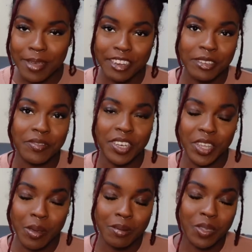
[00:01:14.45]
I do
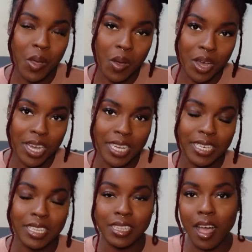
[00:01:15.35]
videos on
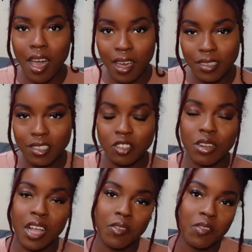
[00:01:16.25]
LUX,
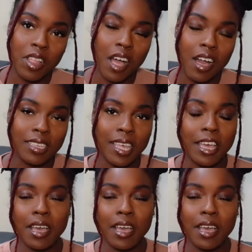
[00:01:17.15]
travel vlogs,